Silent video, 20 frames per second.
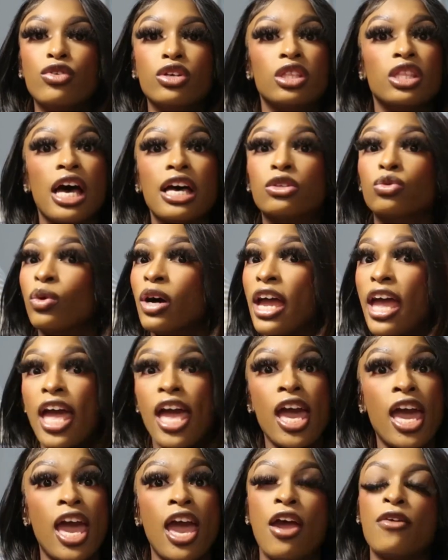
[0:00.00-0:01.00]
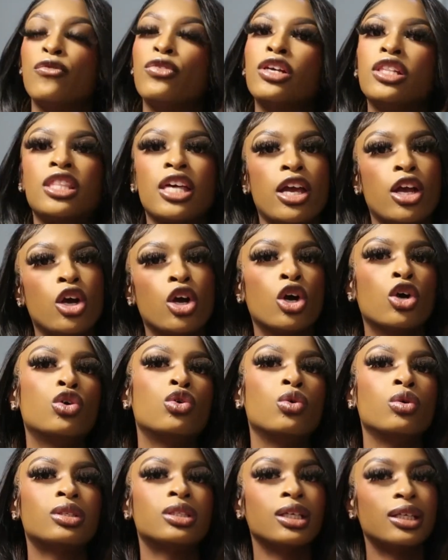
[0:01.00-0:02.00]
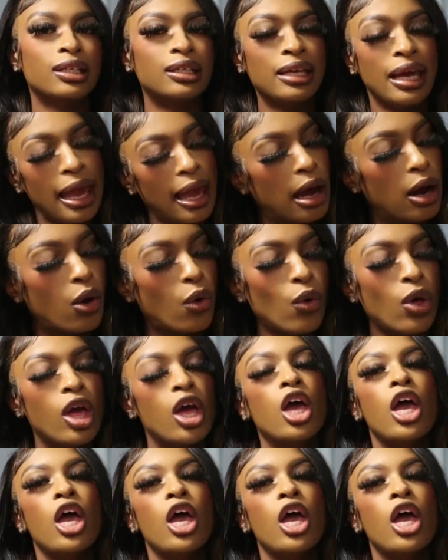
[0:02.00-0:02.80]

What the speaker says: that's where everything goes down.